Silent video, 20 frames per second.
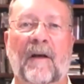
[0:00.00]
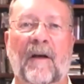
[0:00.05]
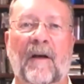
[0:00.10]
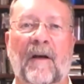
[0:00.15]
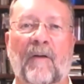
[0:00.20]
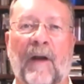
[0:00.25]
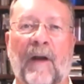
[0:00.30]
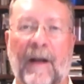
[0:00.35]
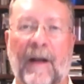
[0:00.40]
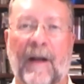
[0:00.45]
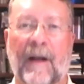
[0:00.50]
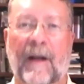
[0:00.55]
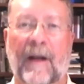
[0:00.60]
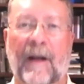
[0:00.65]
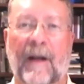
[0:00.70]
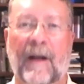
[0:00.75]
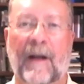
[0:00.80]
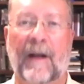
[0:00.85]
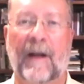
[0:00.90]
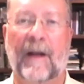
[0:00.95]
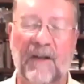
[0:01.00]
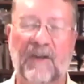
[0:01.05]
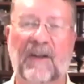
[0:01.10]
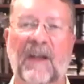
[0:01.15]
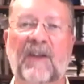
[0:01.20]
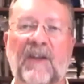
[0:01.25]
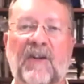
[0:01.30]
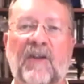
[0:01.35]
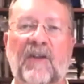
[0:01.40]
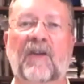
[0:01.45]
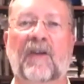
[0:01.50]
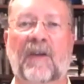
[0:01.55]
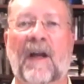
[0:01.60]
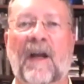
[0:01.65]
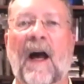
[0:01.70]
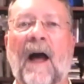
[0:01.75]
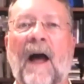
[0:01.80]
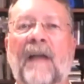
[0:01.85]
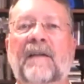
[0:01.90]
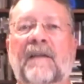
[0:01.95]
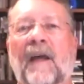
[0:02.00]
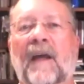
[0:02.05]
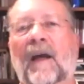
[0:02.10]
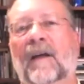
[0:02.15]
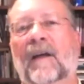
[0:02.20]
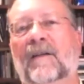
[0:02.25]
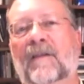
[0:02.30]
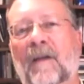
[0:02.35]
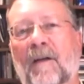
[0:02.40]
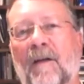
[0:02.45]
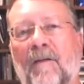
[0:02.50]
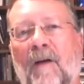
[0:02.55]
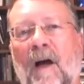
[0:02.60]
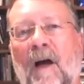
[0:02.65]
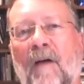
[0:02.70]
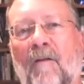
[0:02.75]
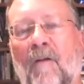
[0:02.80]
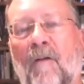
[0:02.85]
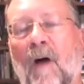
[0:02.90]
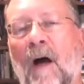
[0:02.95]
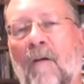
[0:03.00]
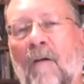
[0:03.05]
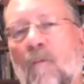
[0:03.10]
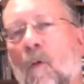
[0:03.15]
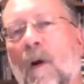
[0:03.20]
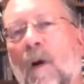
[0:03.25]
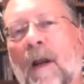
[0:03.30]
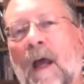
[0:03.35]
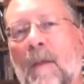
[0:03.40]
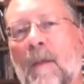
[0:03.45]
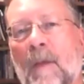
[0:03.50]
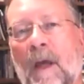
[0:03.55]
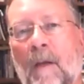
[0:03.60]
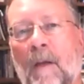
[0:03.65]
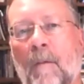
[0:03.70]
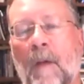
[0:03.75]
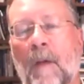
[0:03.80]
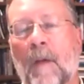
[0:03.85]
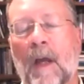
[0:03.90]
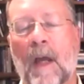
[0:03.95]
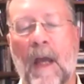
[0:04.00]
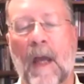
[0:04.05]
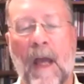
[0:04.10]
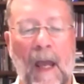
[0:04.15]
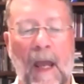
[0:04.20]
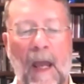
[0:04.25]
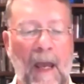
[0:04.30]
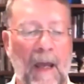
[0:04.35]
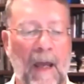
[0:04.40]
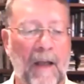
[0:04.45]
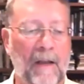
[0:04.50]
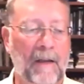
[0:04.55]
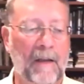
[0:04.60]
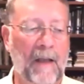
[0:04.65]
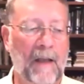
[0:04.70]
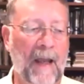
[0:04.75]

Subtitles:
Right? Understand the digital context of what I'm in.